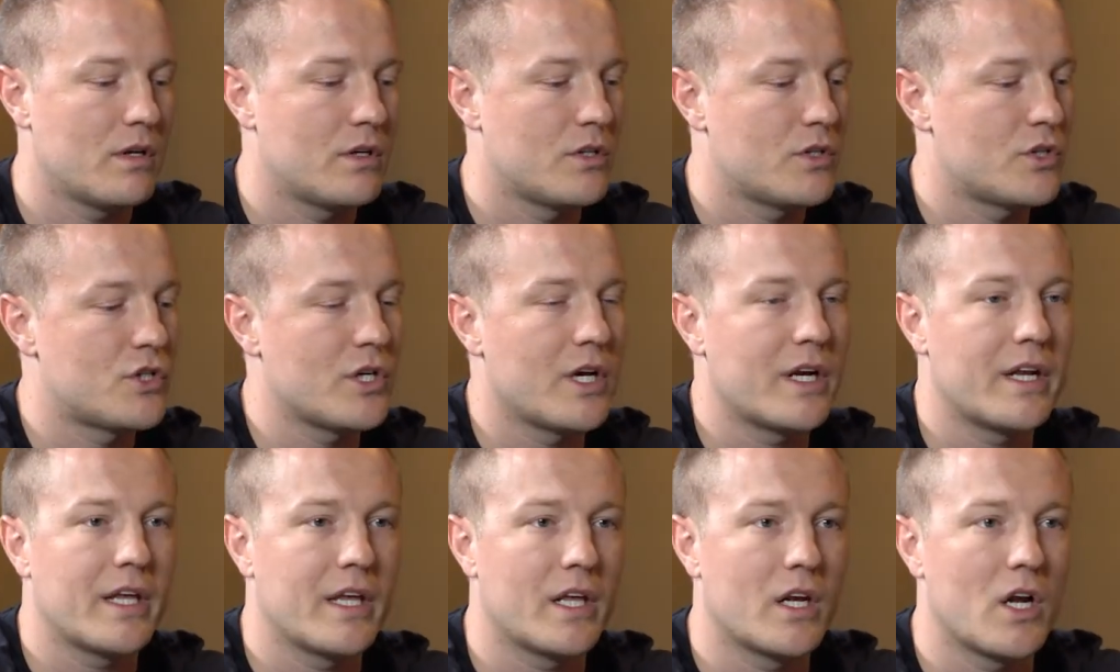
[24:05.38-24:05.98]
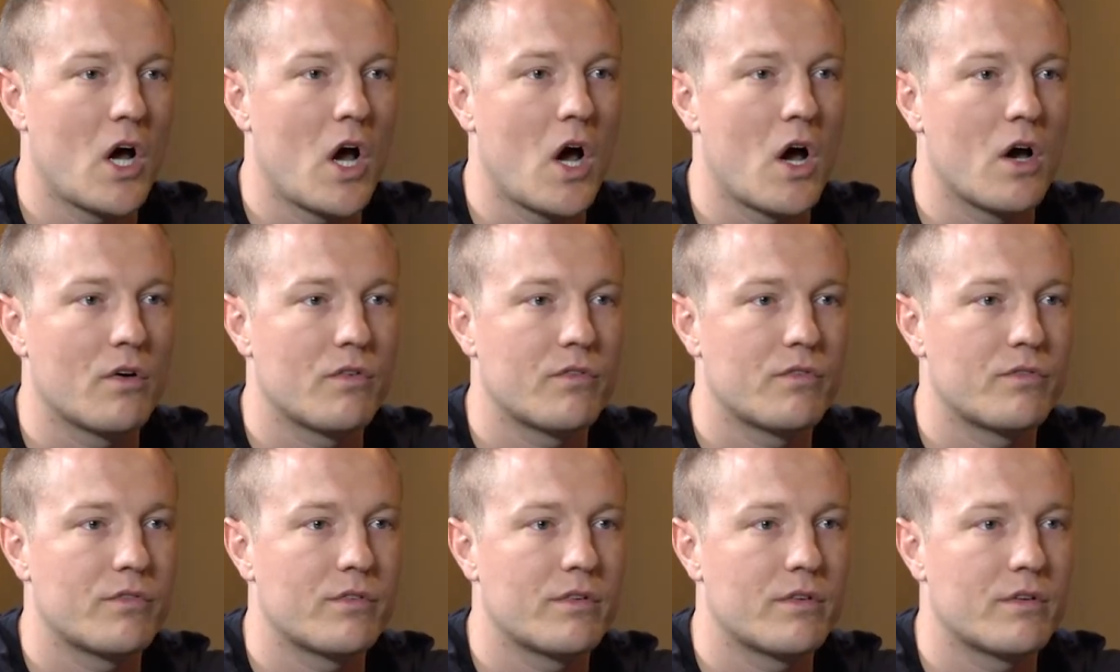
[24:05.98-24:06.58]
shutting it off.
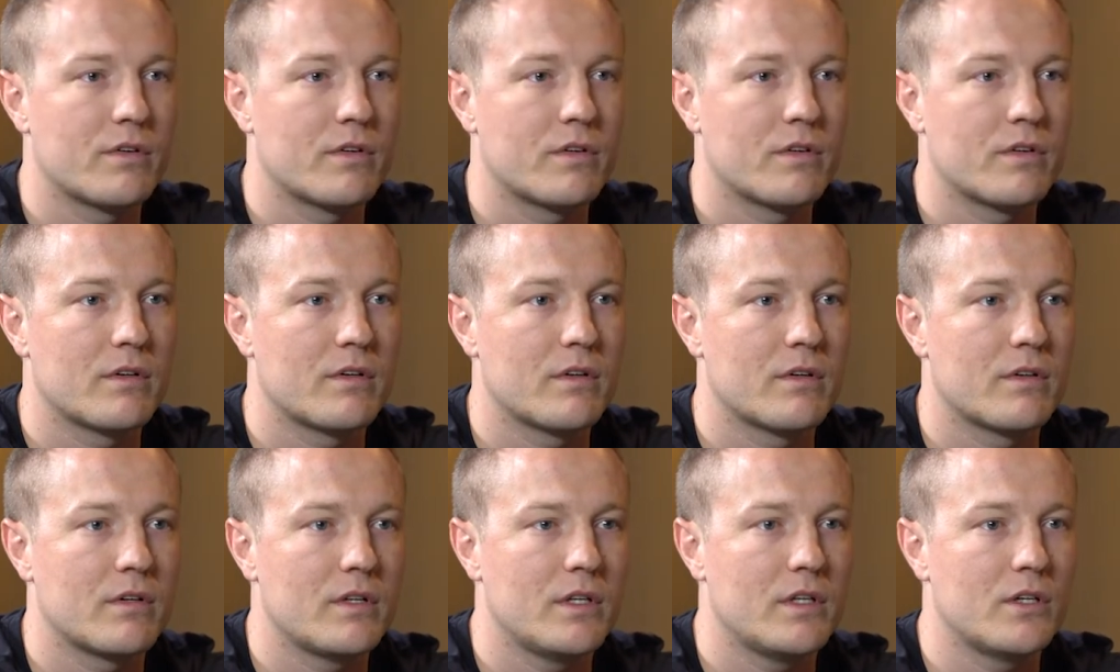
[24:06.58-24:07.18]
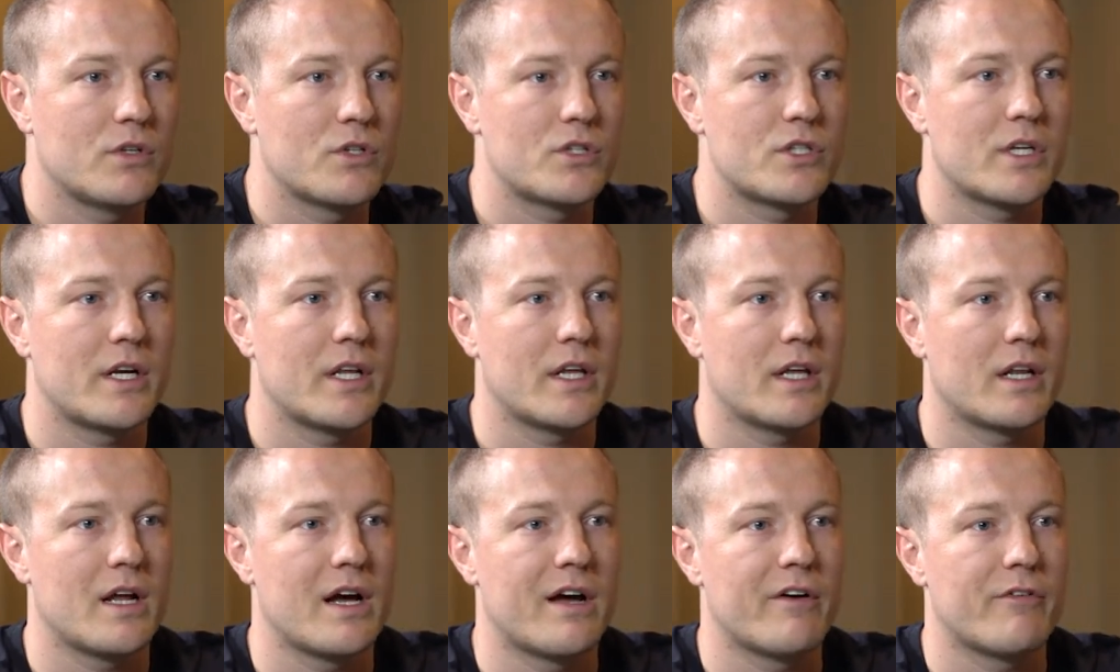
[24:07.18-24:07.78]

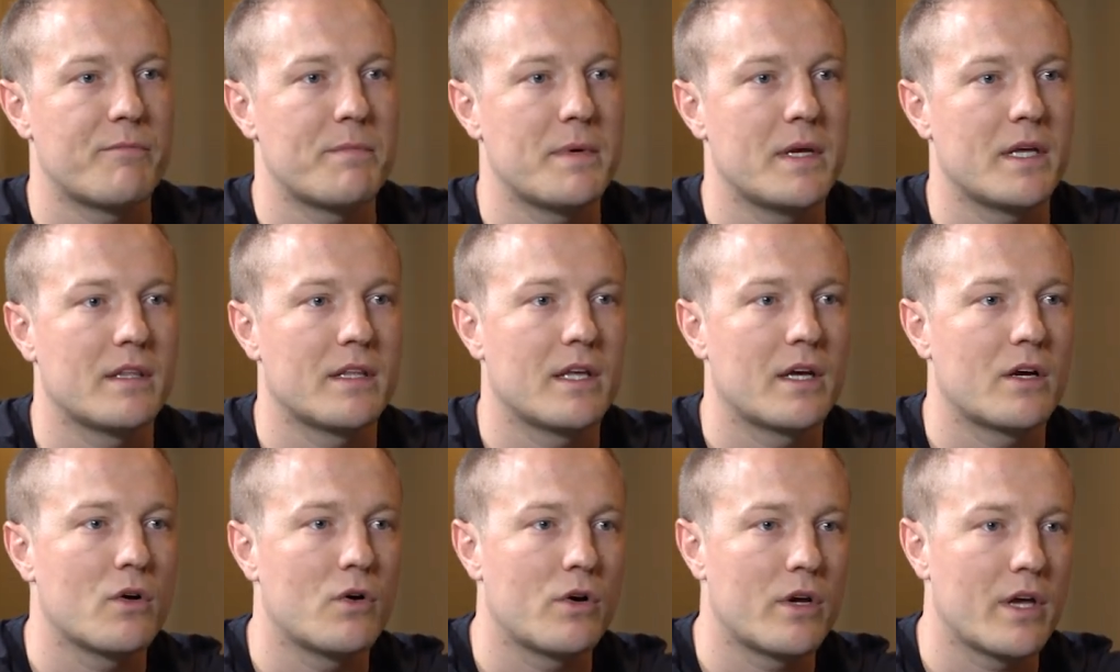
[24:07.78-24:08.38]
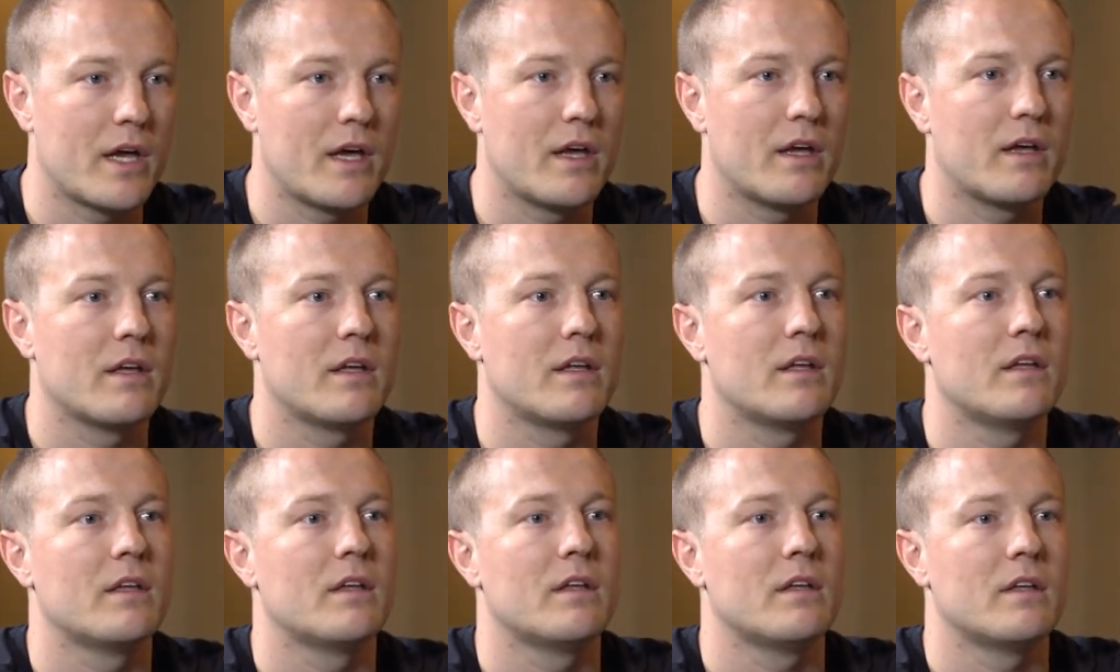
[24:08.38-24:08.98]
Shutting it off, being like, okay,
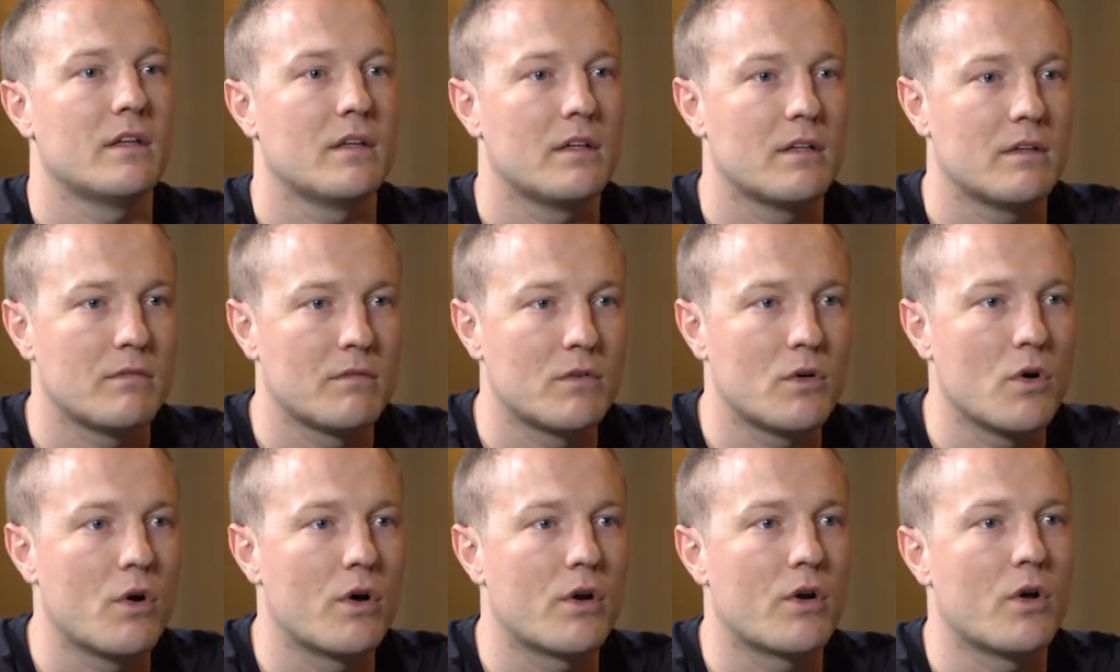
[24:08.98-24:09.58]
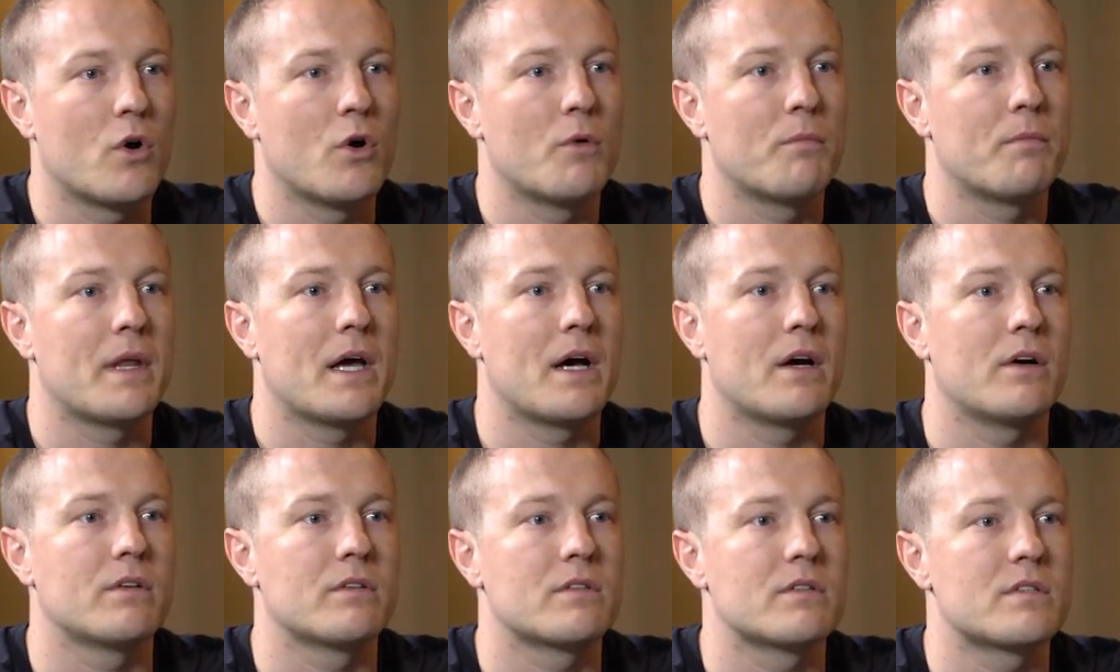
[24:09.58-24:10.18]
going home
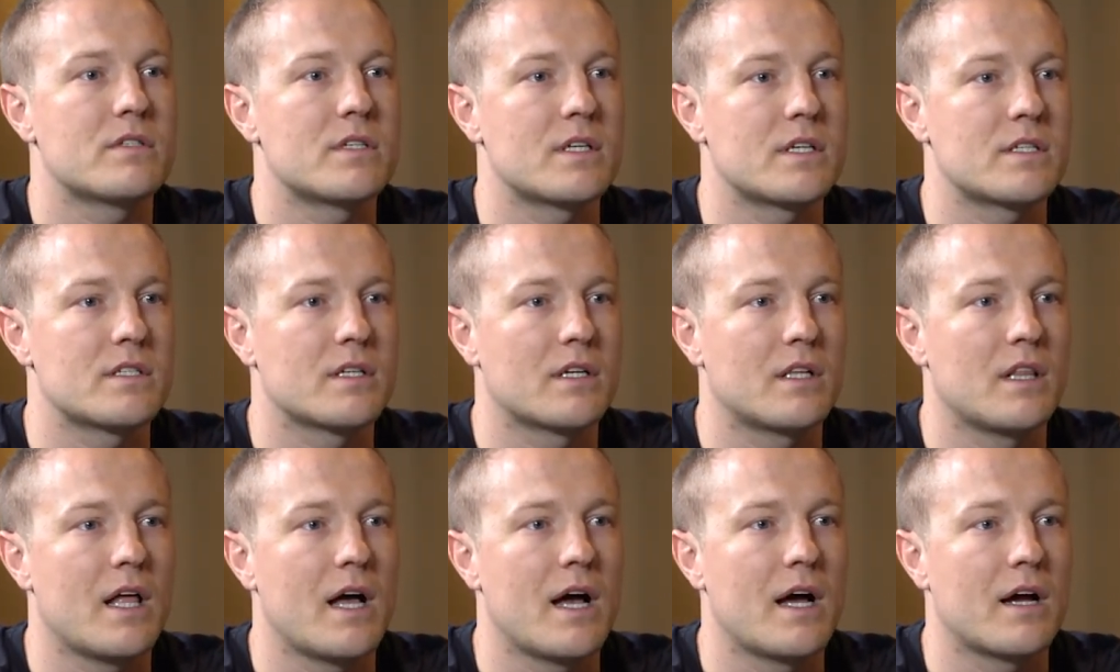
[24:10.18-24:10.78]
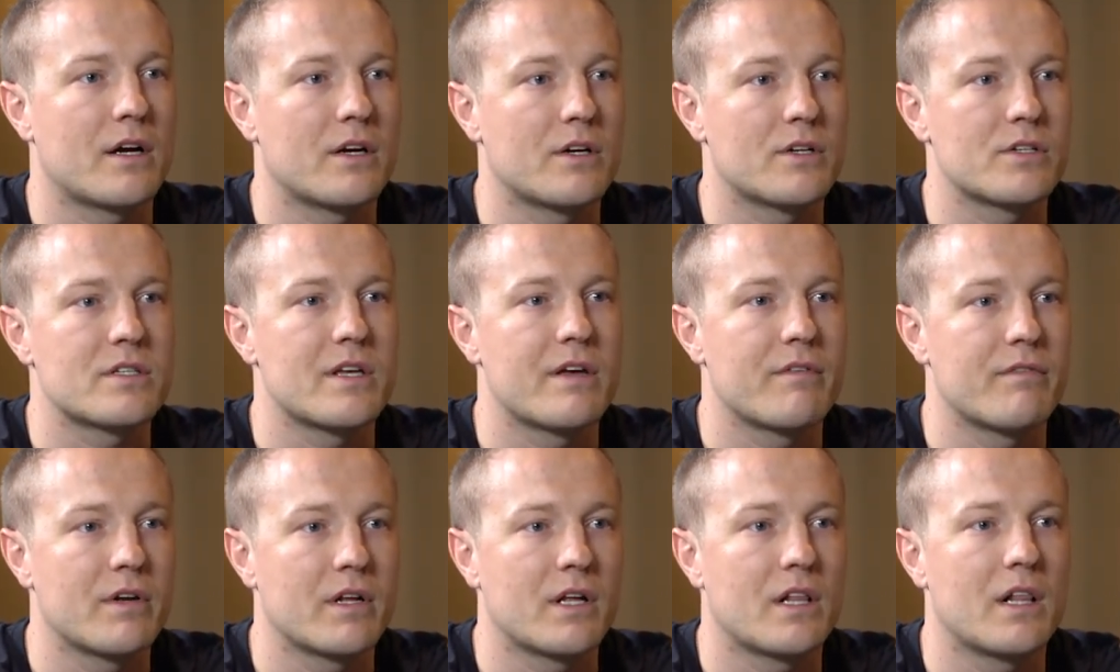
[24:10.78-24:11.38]
now, 6 o'clock or 7